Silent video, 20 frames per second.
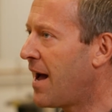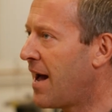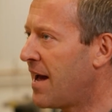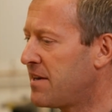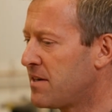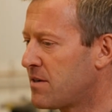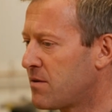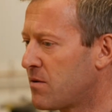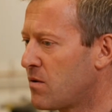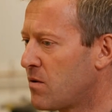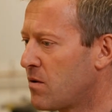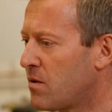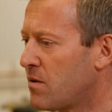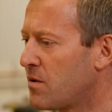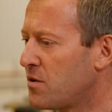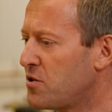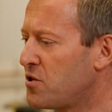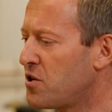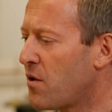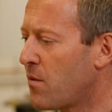And
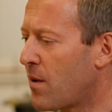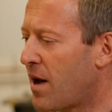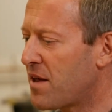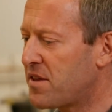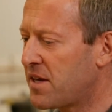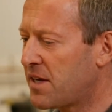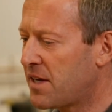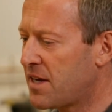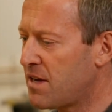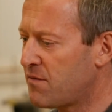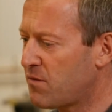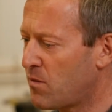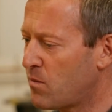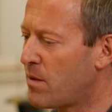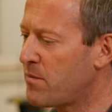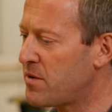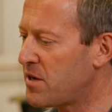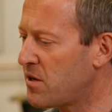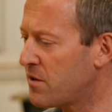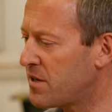I think even
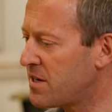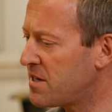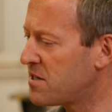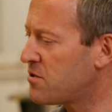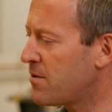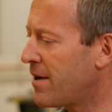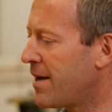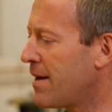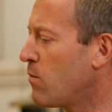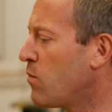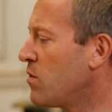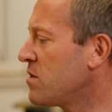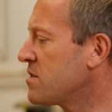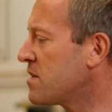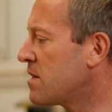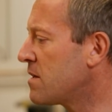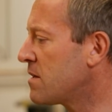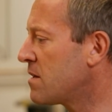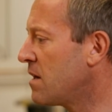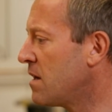when we got into it, it
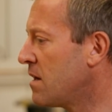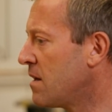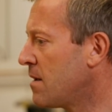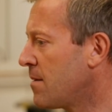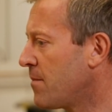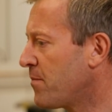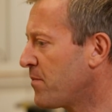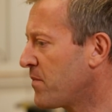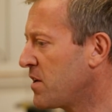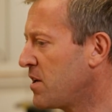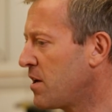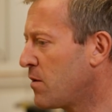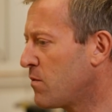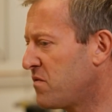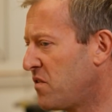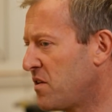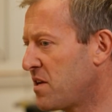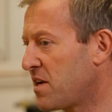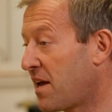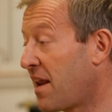wasn't
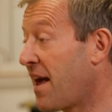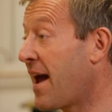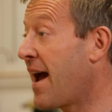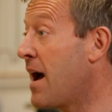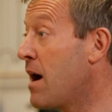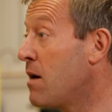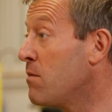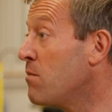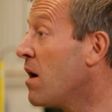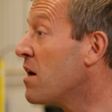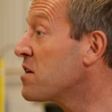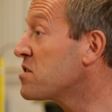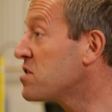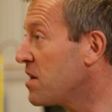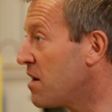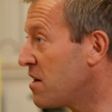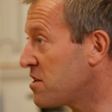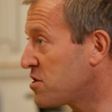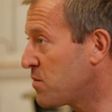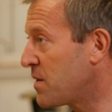fully clear how much
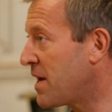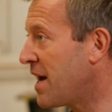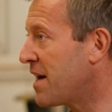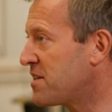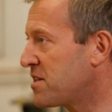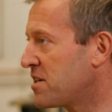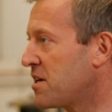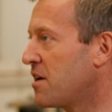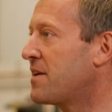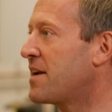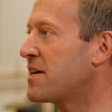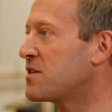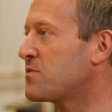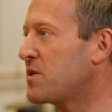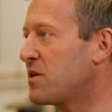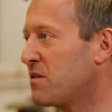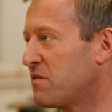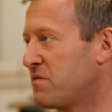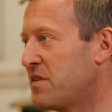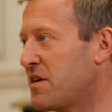larger we had to go. And as we
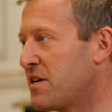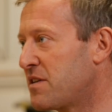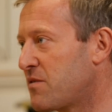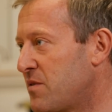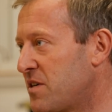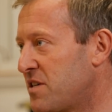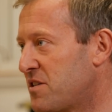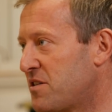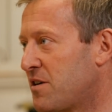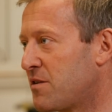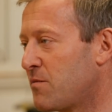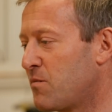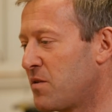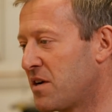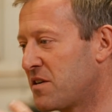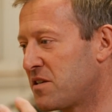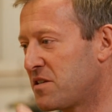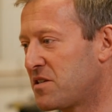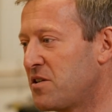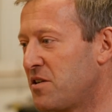got further into it and we
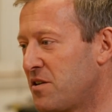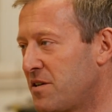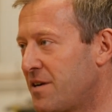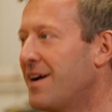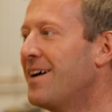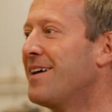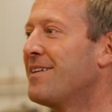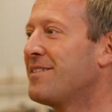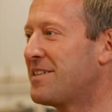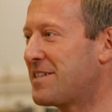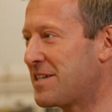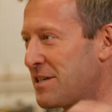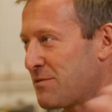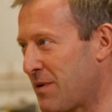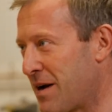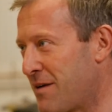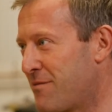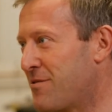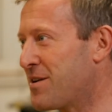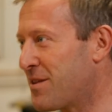understood, this is
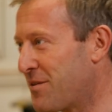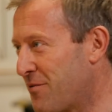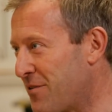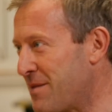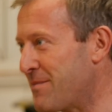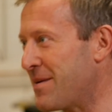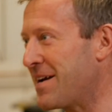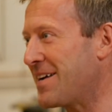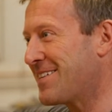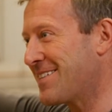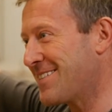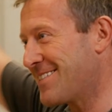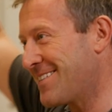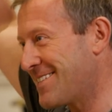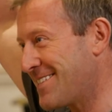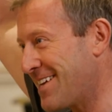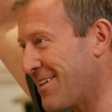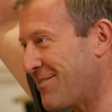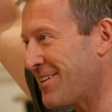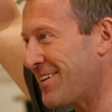why we're at 3 meters and
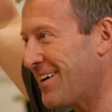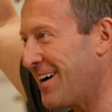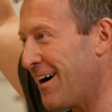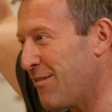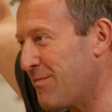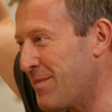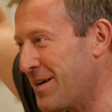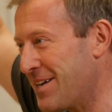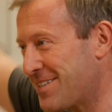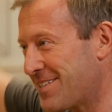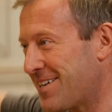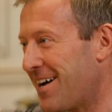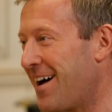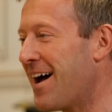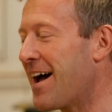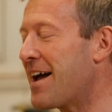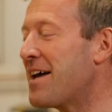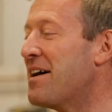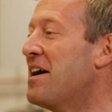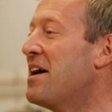7.5 meters
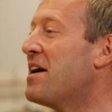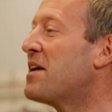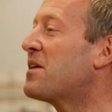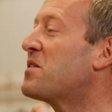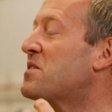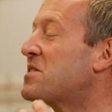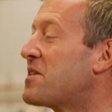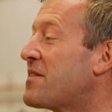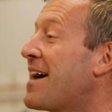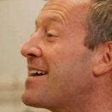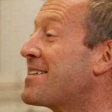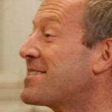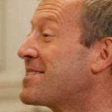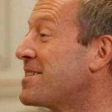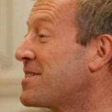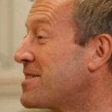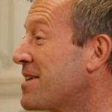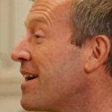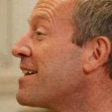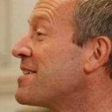high, because that's
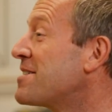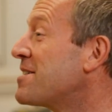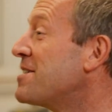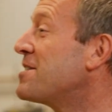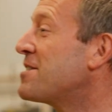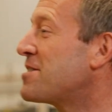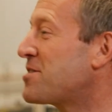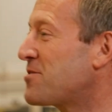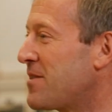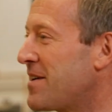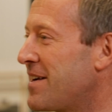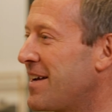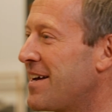the size industry needs.